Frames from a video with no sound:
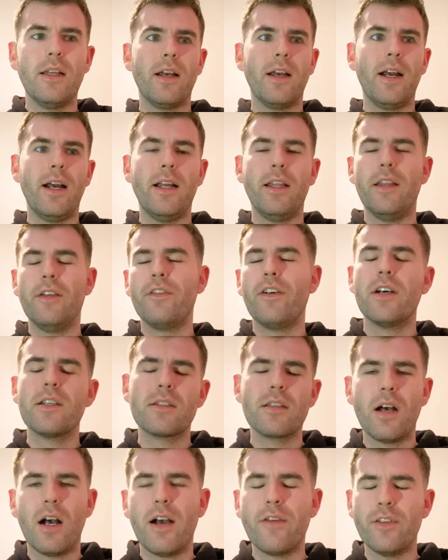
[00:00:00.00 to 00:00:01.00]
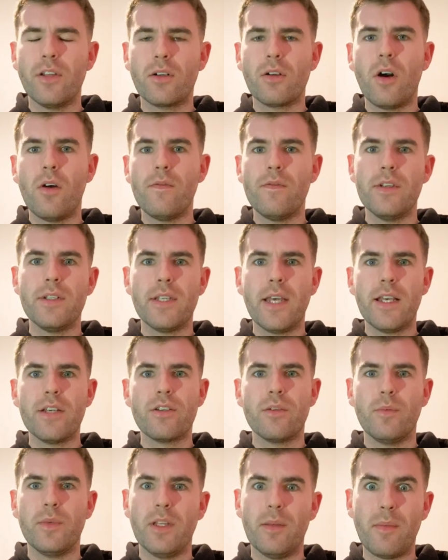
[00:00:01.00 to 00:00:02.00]
And if I start having a
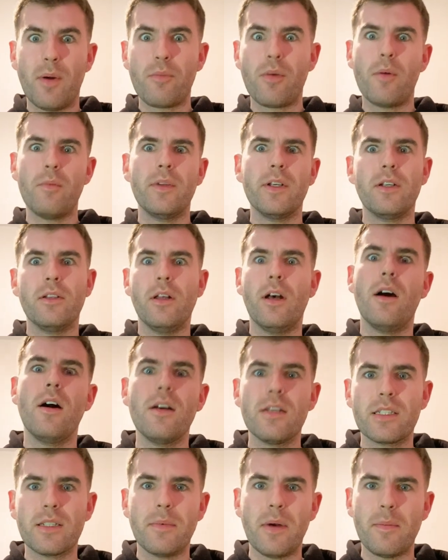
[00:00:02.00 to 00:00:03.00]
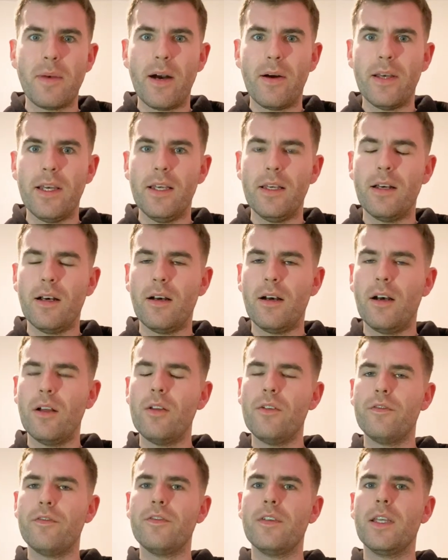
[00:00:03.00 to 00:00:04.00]
conversation with them, I'm probably going to ask them about it. I
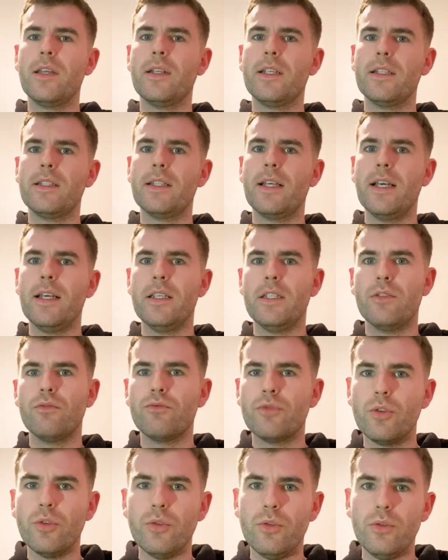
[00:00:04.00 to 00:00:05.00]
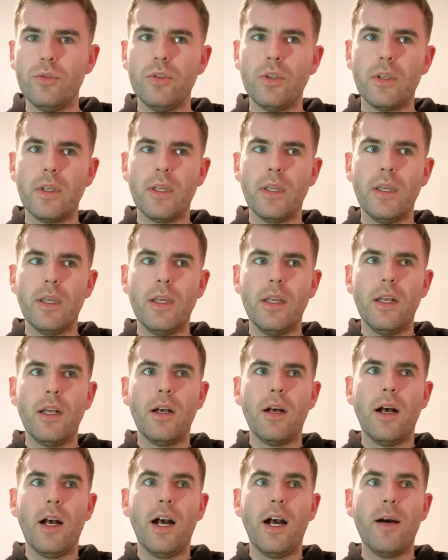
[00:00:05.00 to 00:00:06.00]
don't think that it's rude.
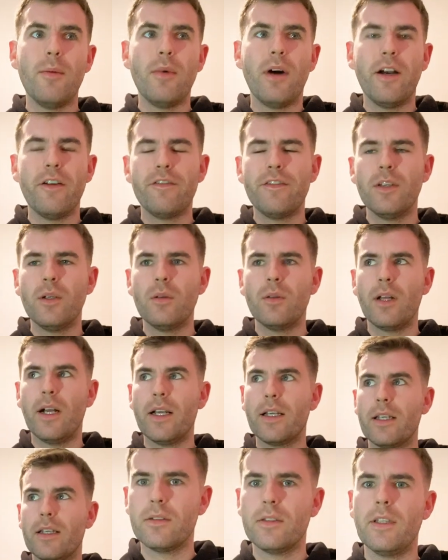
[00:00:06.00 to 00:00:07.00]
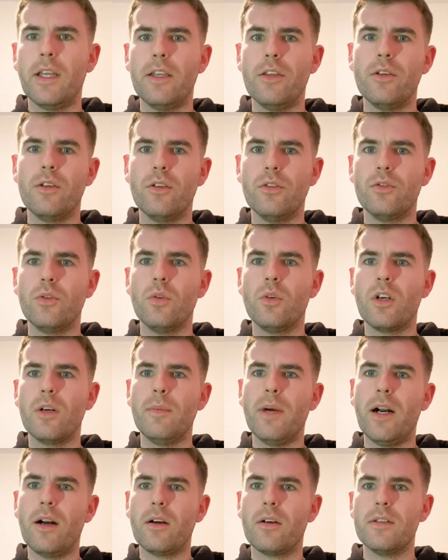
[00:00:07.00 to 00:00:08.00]
Um, I feel like that you can talk
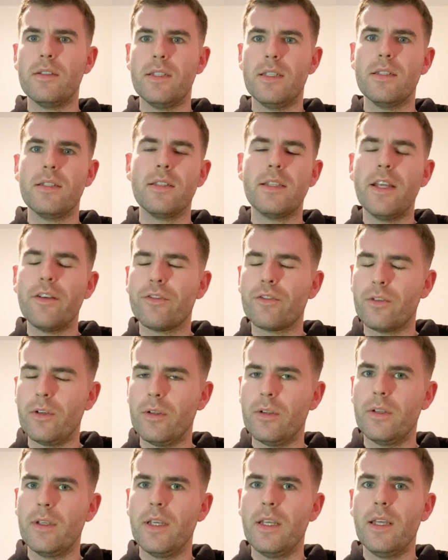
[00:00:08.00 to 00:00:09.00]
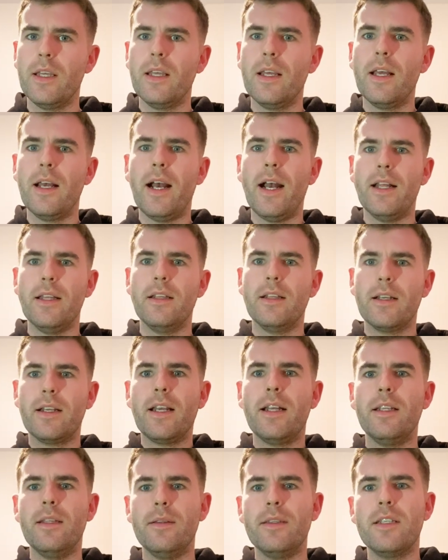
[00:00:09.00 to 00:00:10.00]
about because it's different. And
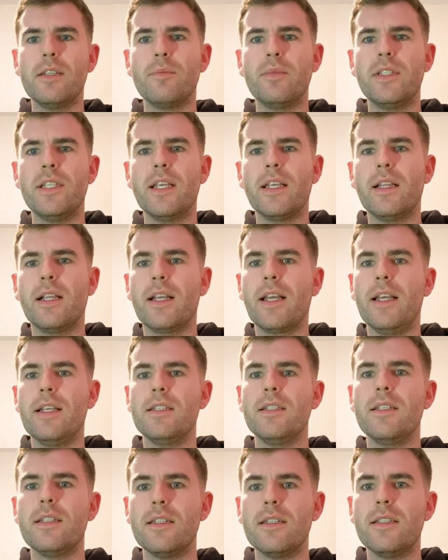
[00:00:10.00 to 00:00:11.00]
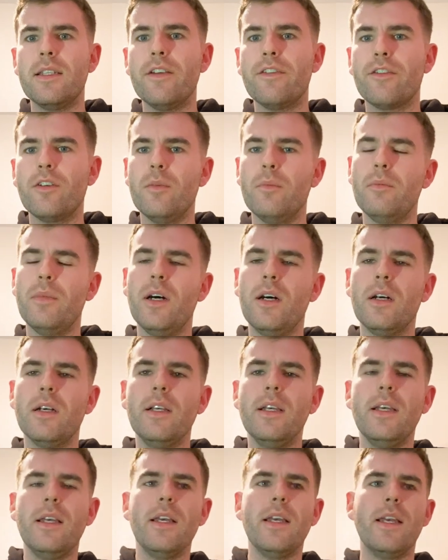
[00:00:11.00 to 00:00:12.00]
again, in this particular case, this is different, but
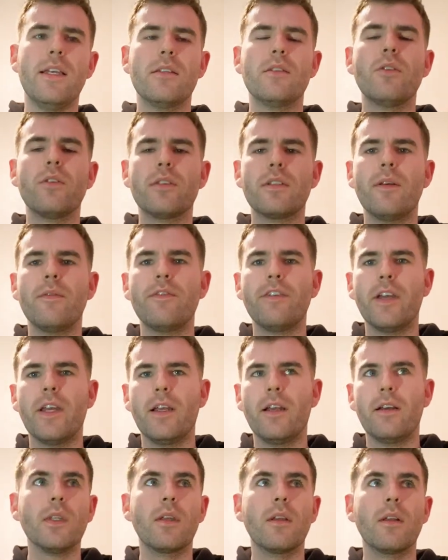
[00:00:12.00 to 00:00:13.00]
it's not something